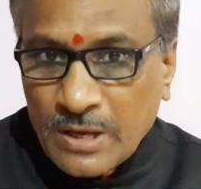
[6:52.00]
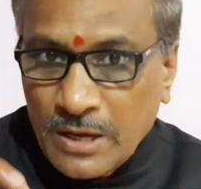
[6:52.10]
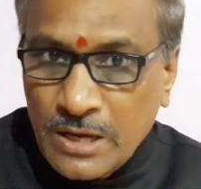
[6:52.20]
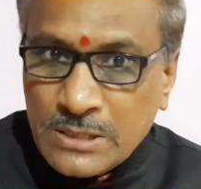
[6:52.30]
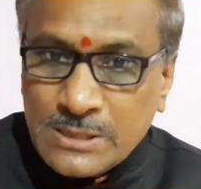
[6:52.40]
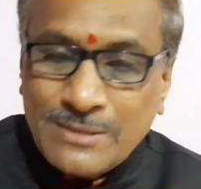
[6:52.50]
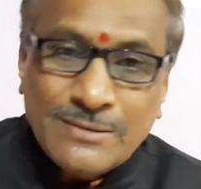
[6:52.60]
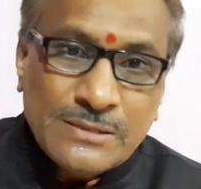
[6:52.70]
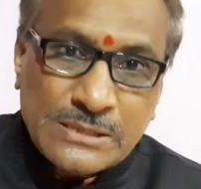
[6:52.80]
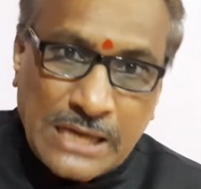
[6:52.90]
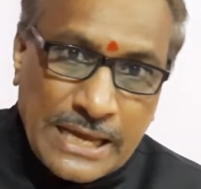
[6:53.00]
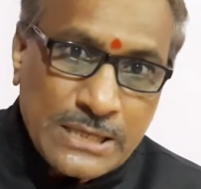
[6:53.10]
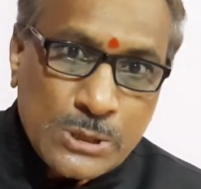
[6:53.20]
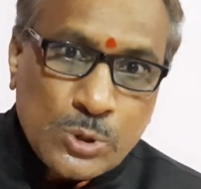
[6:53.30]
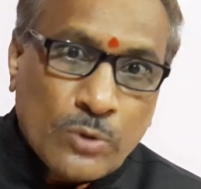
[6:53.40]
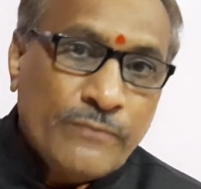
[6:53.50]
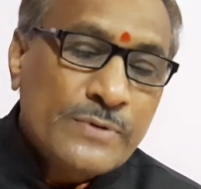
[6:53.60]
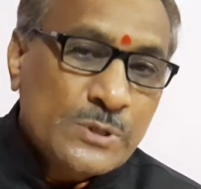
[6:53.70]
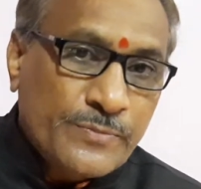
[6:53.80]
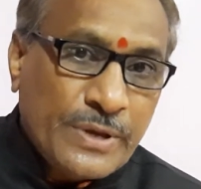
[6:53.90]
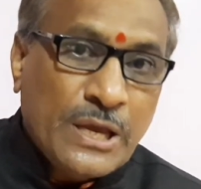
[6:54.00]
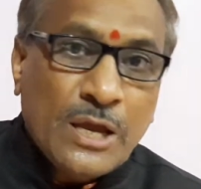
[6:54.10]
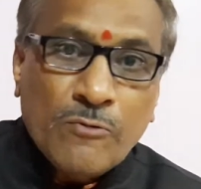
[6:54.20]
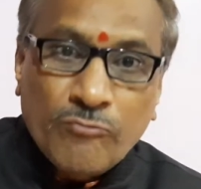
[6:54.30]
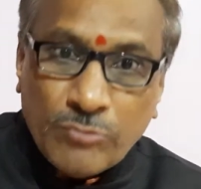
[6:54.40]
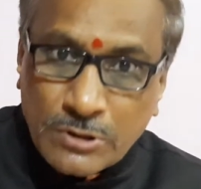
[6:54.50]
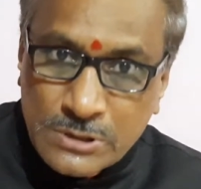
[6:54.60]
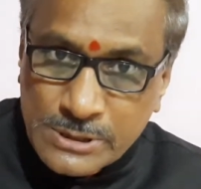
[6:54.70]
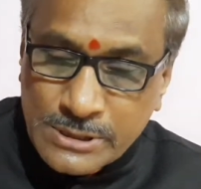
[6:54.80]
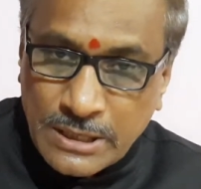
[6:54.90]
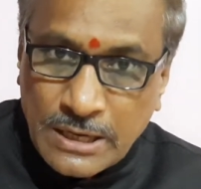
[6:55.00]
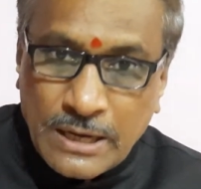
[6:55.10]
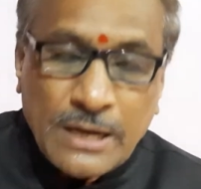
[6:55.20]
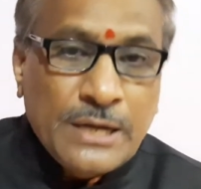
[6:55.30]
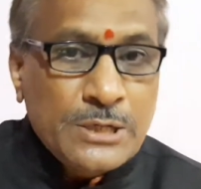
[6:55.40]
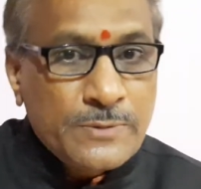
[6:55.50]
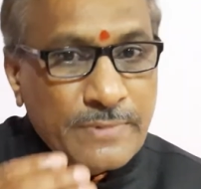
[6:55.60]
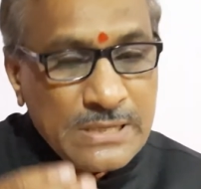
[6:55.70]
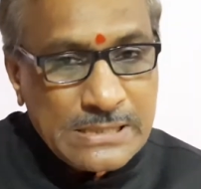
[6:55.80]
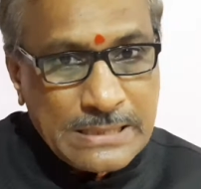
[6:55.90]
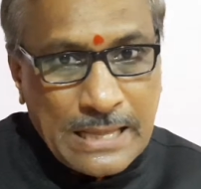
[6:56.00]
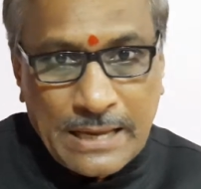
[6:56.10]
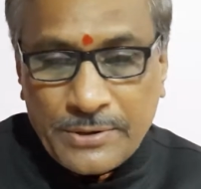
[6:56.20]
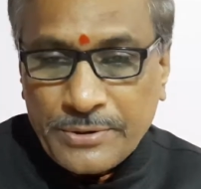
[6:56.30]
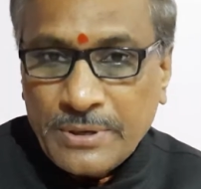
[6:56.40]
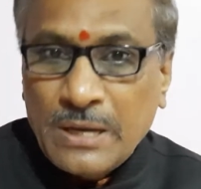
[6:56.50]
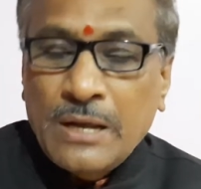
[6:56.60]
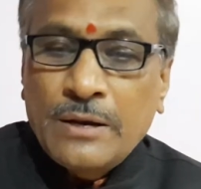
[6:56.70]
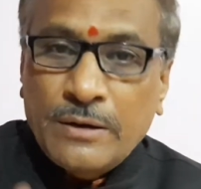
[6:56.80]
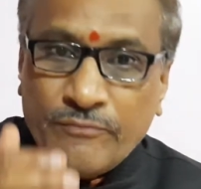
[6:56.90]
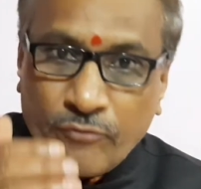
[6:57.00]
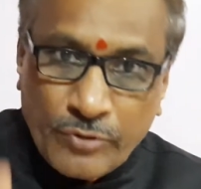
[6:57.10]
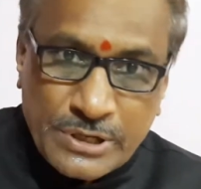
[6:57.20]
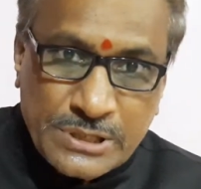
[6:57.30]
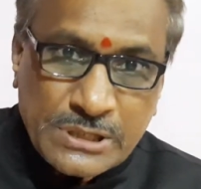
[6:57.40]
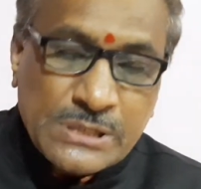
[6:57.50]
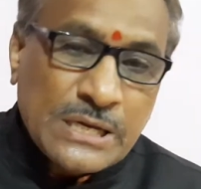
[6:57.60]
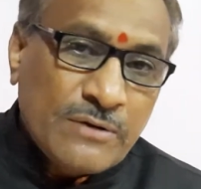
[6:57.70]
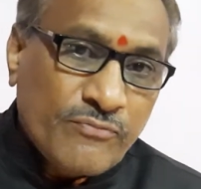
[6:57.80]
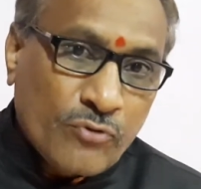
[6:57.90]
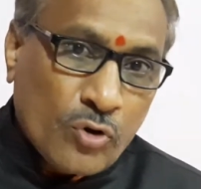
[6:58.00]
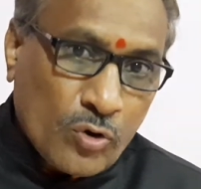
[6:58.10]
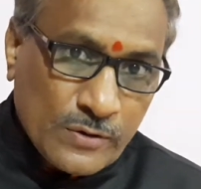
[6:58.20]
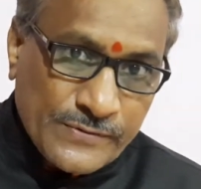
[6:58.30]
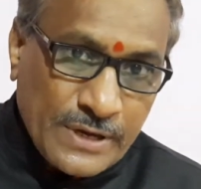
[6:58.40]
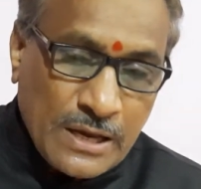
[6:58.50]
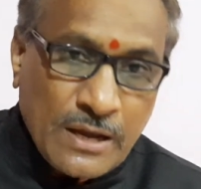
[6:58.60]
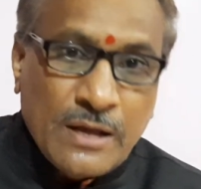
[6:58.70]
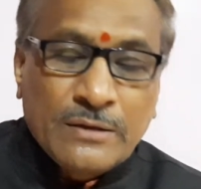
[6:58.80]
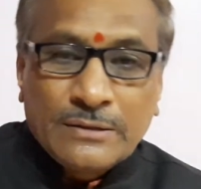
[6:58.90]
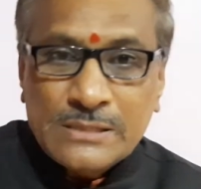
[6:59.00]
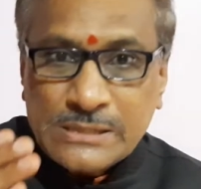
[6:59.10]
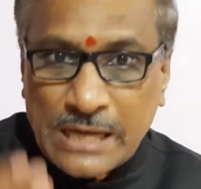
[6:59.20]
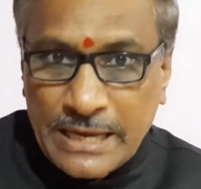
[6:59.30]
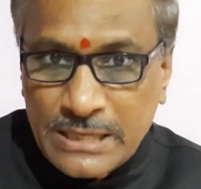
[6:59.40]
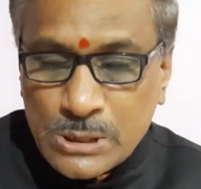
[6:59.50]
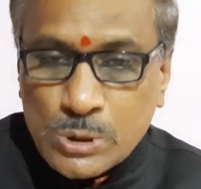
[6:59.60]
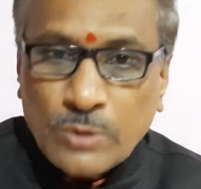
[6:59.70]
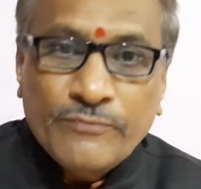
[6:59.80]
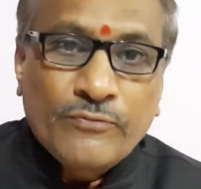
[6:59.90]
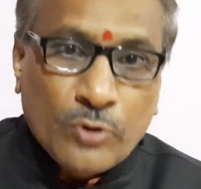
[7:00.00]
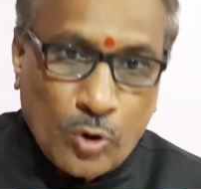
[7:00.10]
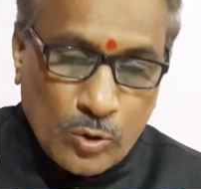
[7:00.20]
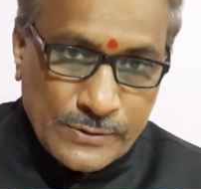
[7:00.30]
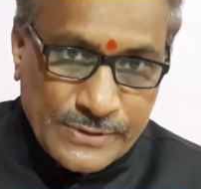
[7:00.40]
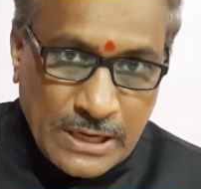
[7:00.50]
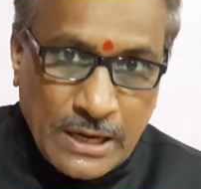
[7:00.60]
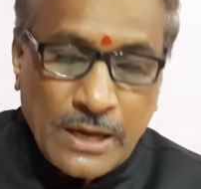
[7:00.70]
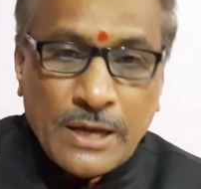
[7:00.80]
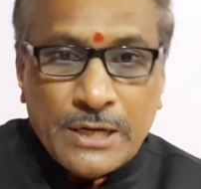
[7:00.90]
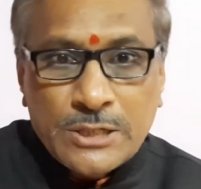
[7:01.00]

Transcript: is the science of speaking words. It means that the phonetics and phonology, the science of phonology, it